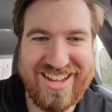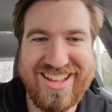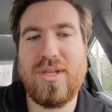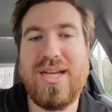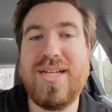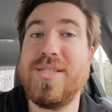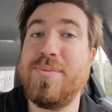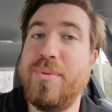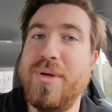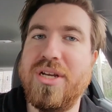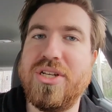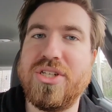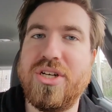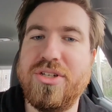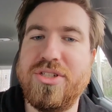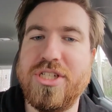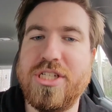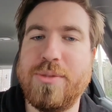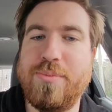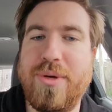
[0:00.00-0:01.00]
Its peak
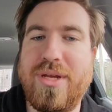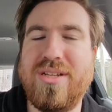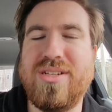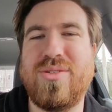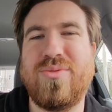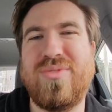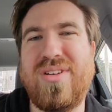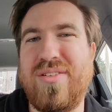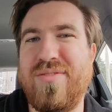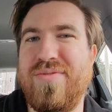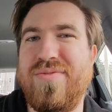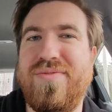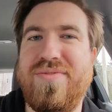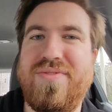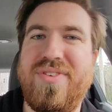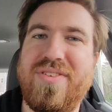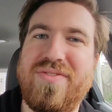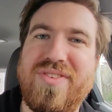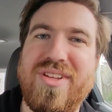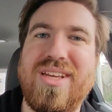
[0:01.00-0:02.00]
charging speed is around
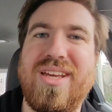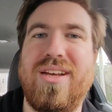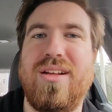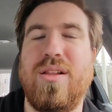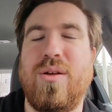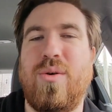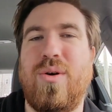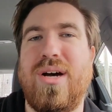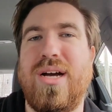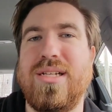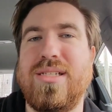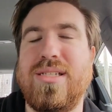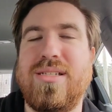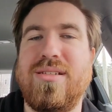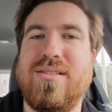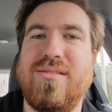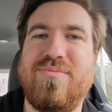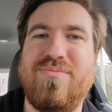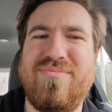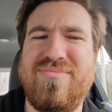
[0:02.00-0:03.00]
50
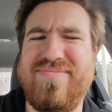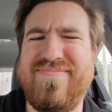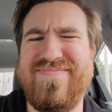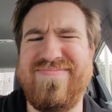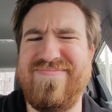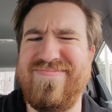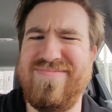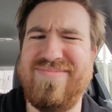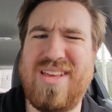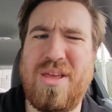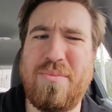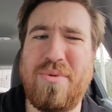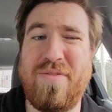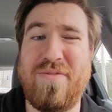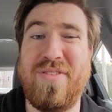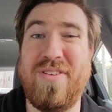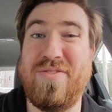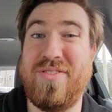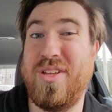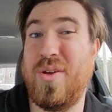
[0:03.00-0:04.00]
kilowatts, maybe
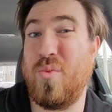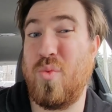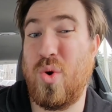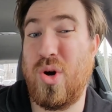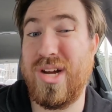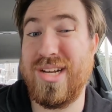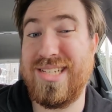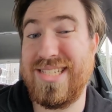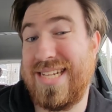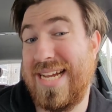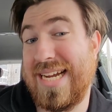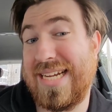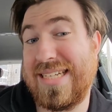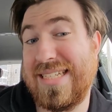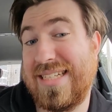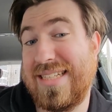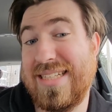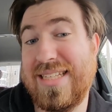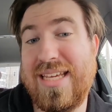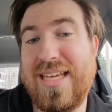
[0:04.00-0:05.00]
51
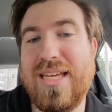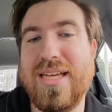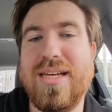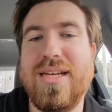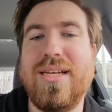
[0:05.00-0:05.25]
technically,